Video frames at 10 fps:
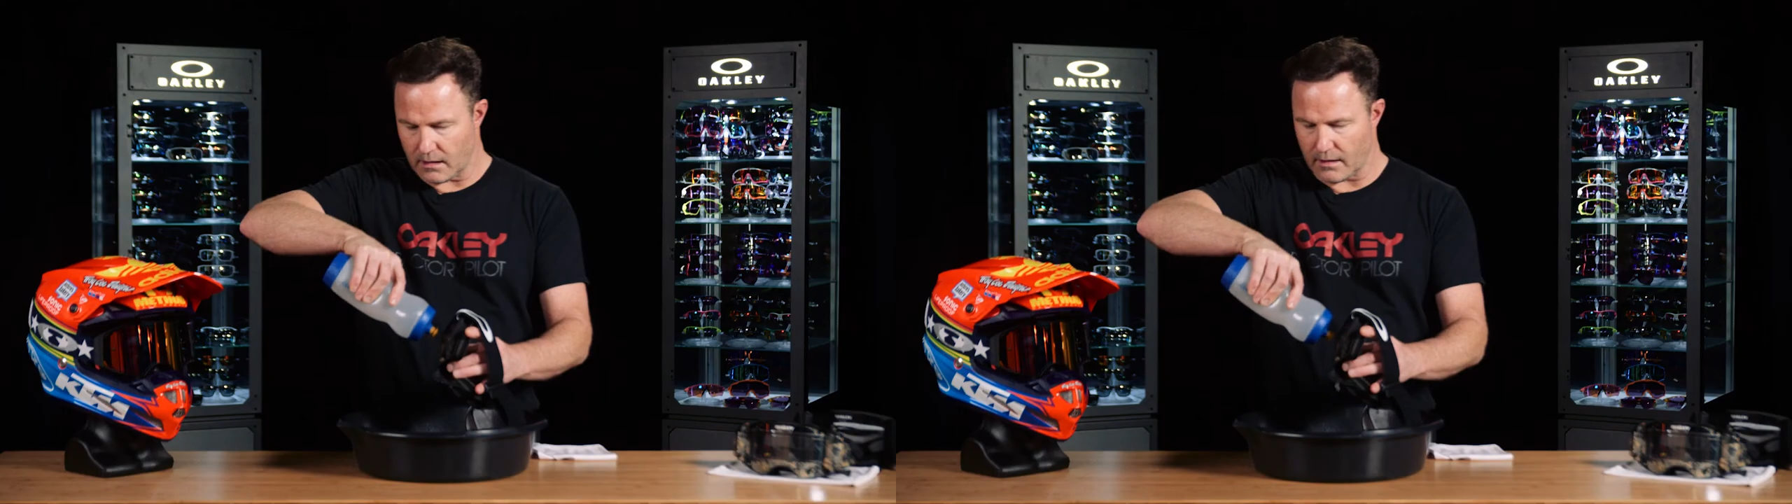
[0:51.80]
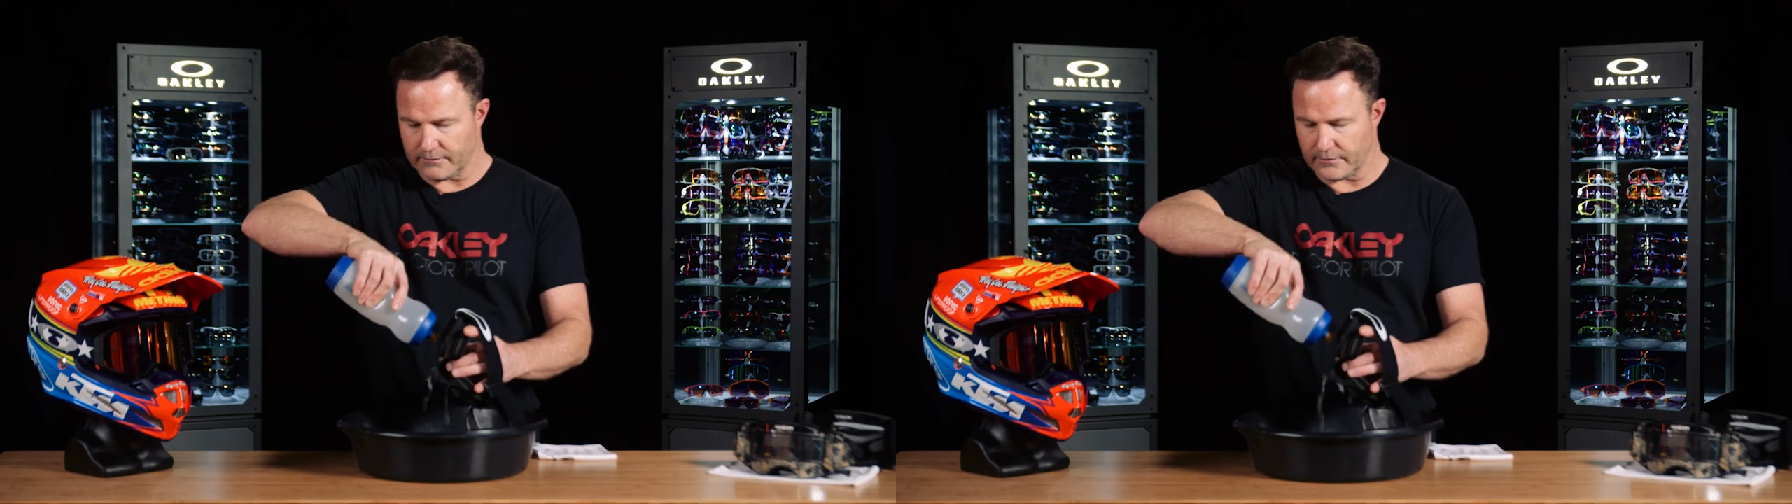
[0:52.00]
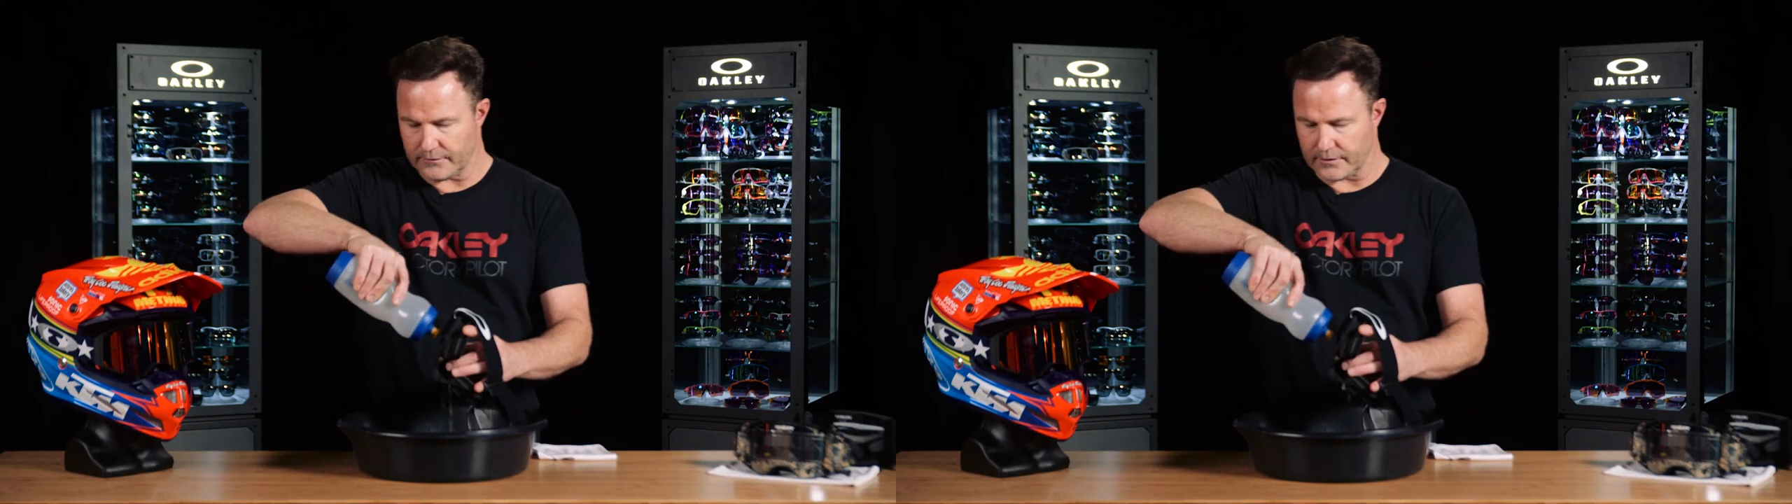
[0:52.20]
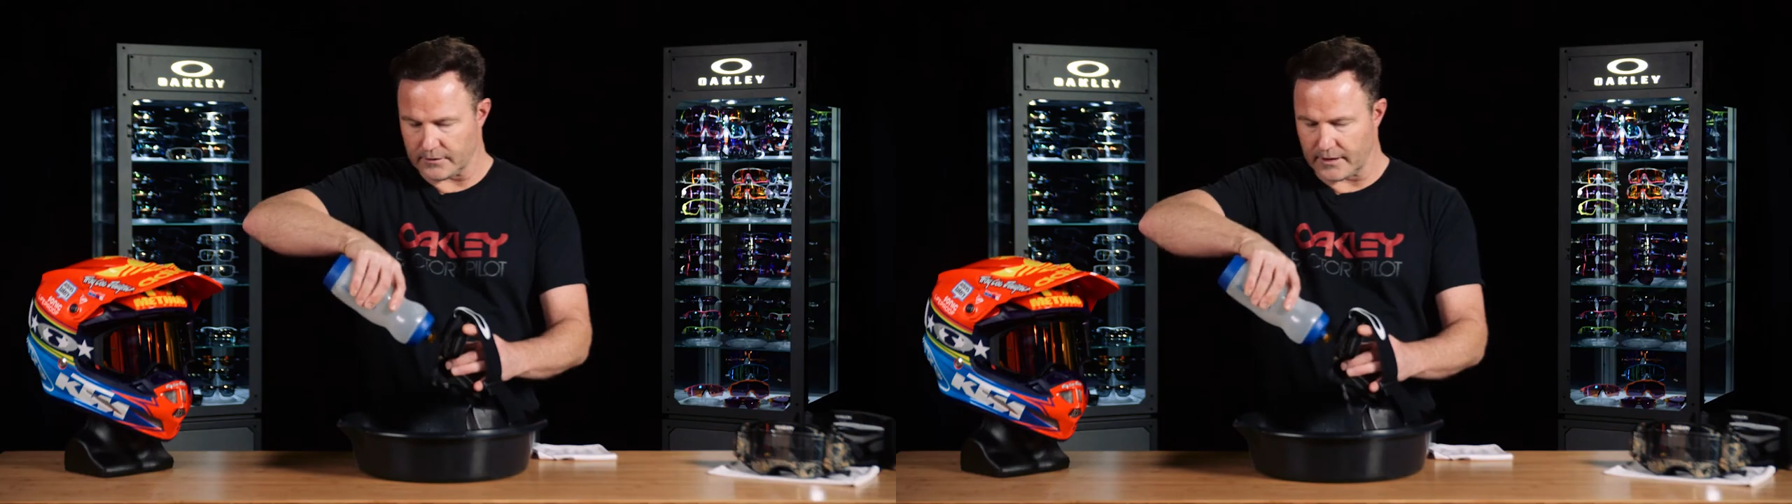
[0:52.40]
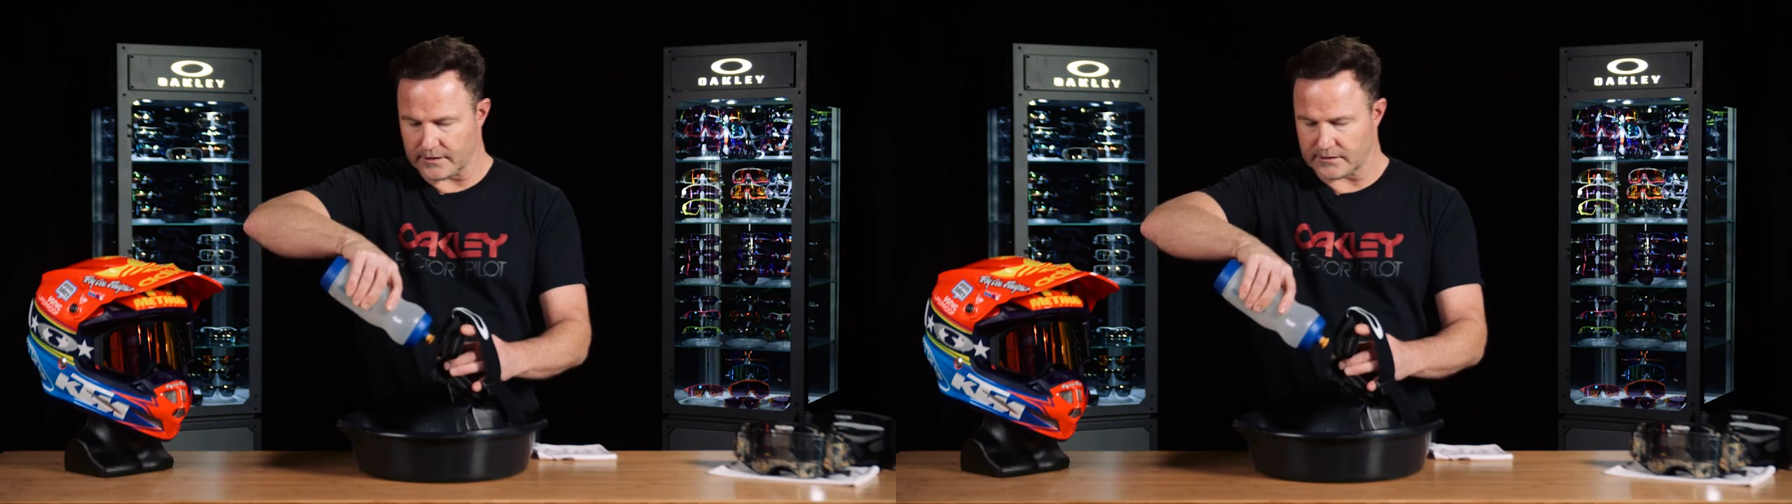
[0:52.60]
off of the
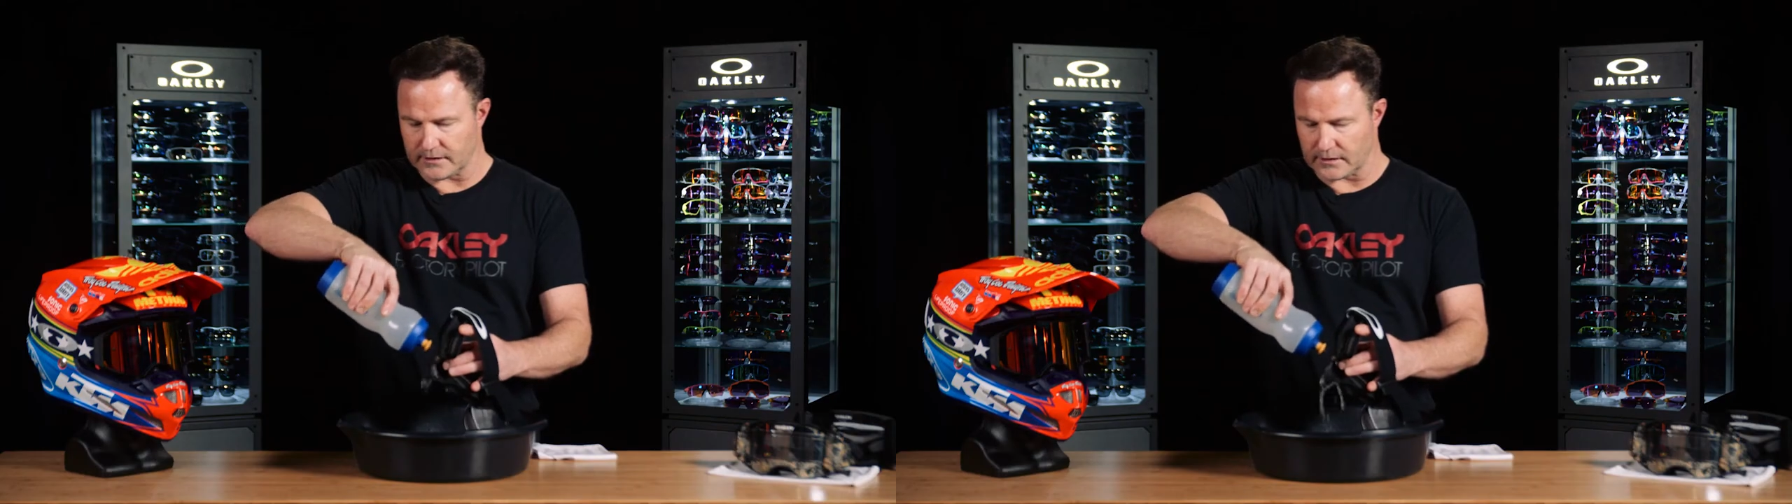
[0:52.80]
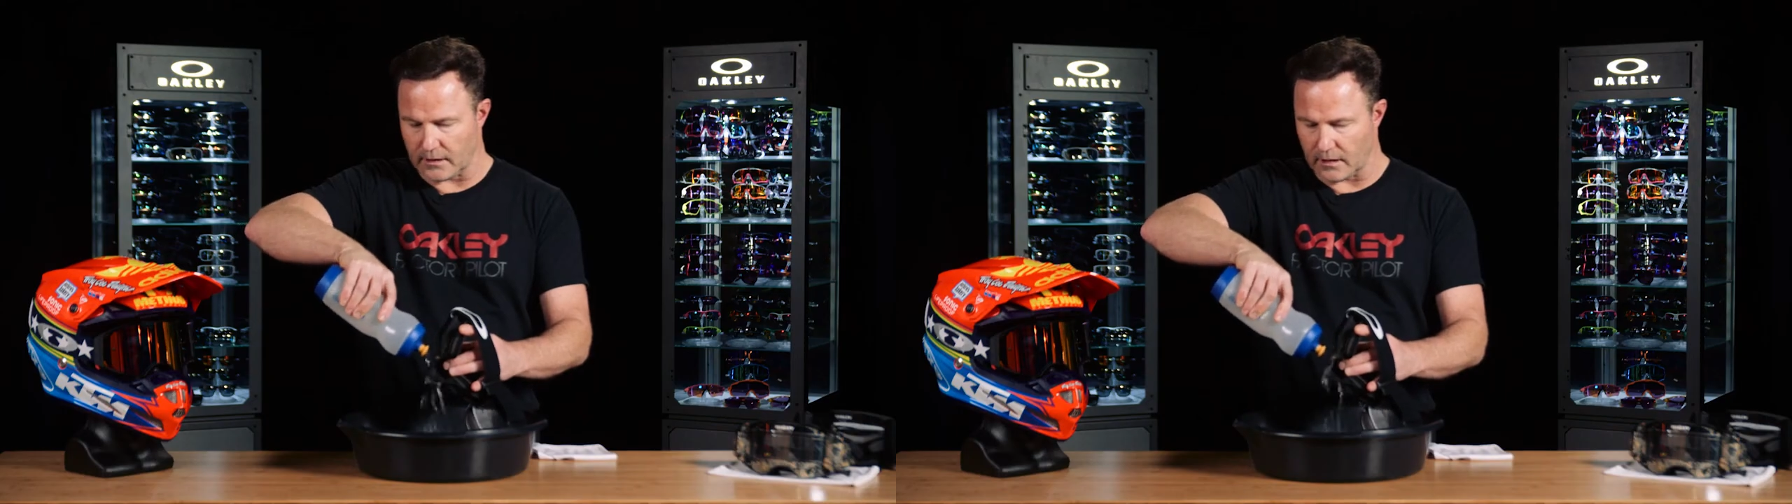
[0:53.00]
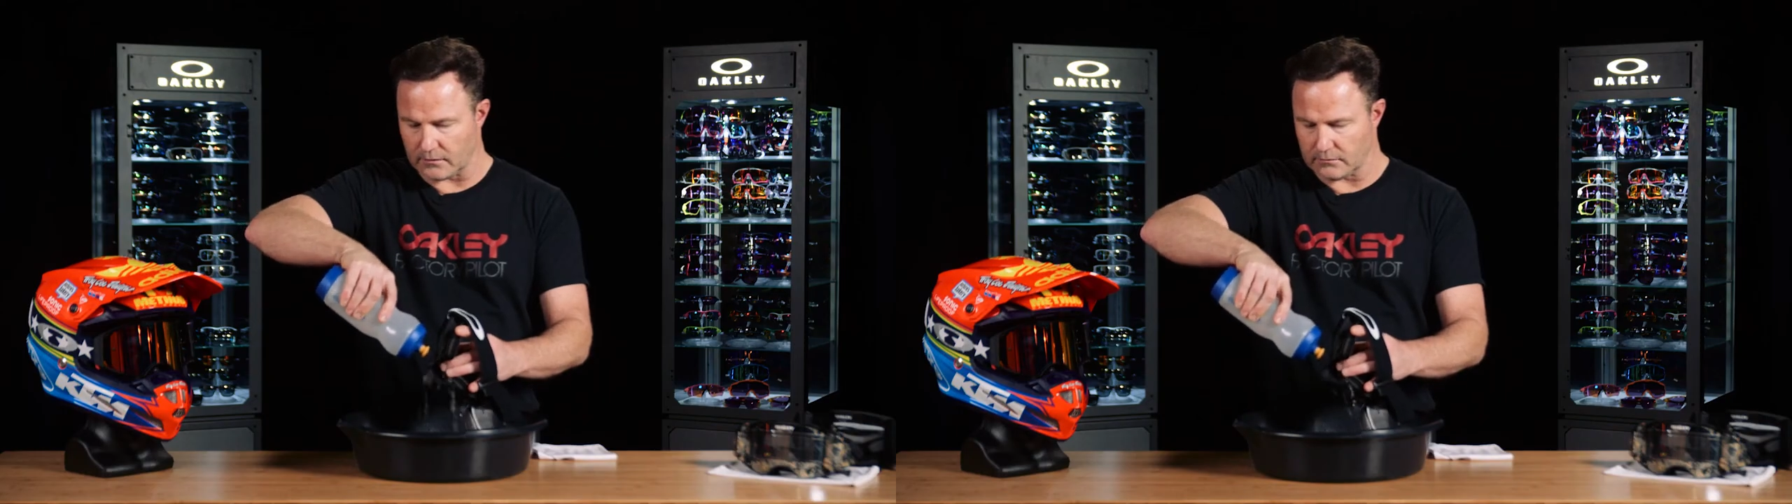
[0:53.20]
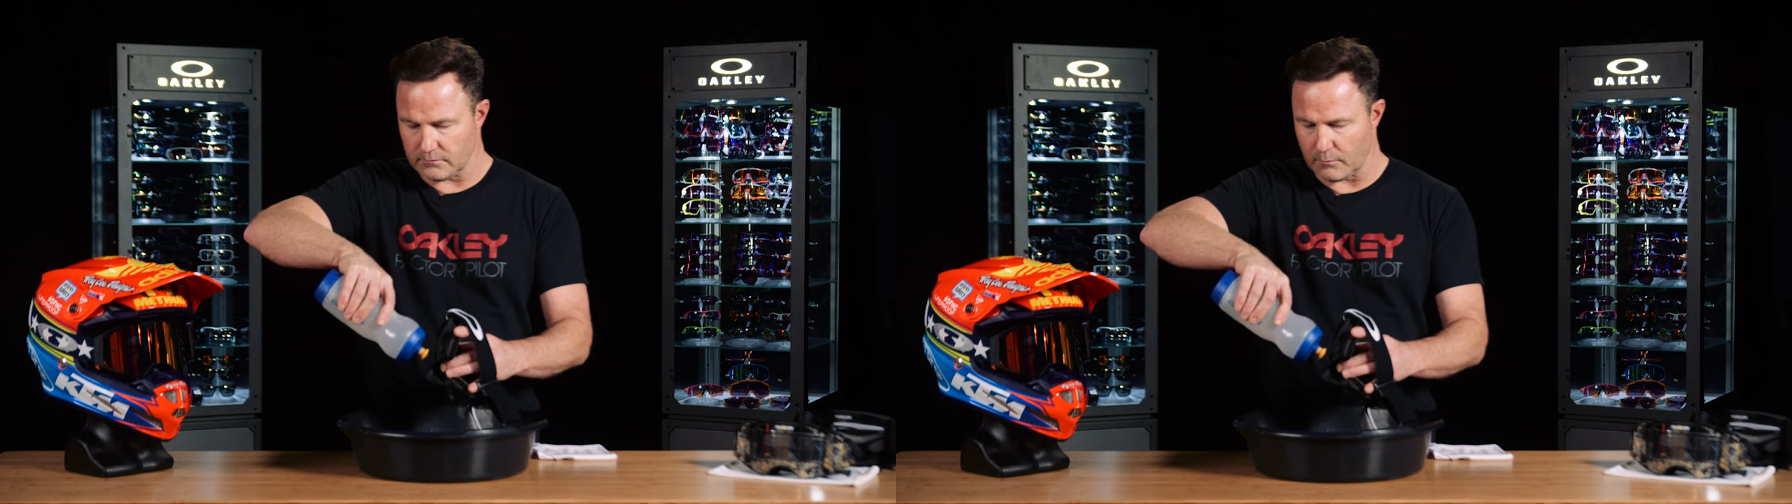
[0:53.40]
lens and the goggle.